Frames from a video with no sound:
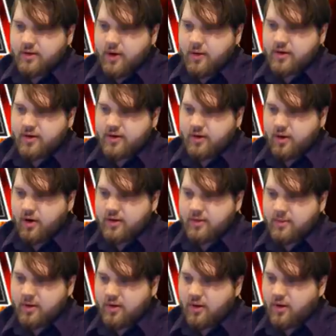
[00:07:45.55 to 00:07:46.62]
go into Dark
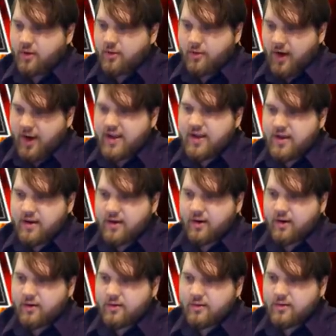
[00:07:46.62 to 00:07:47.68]
Law right
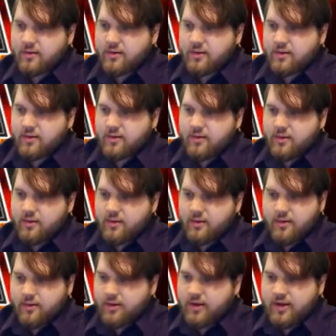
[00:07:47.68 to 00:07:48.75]
here,
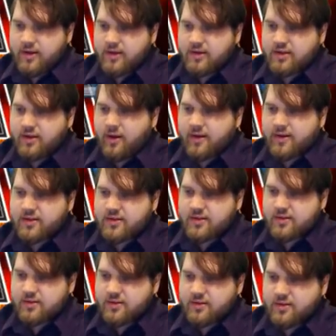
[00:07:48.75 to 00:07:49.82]
he's
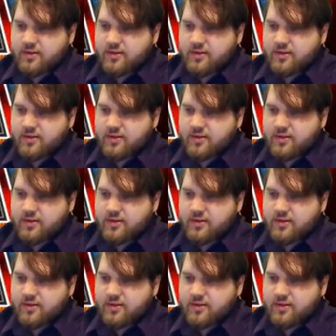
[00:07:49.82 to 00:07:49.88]
lost.